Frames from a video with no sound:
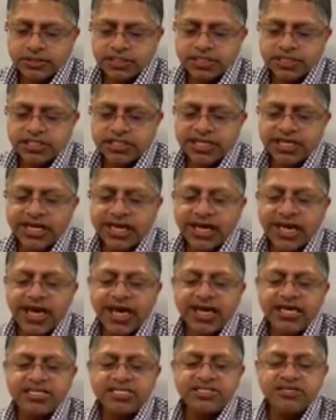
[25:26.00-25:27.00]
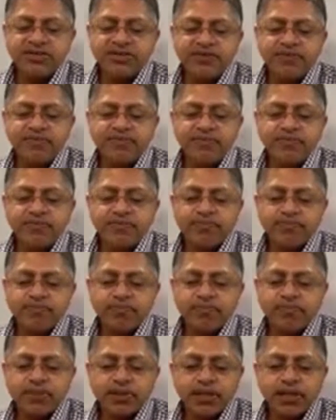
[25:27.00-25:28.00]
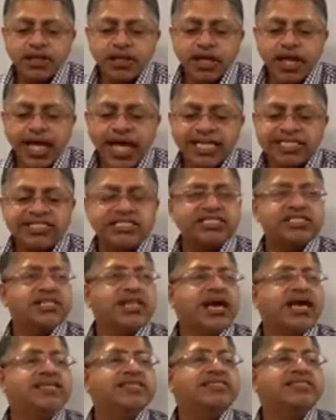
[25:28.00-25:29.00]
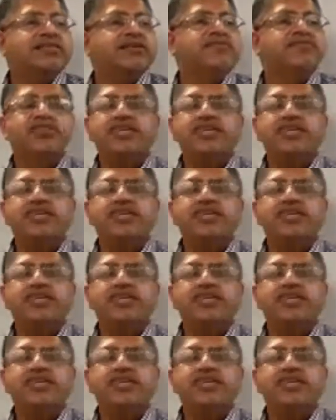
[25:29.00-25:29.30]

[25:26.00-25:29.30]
See, Esther had slices of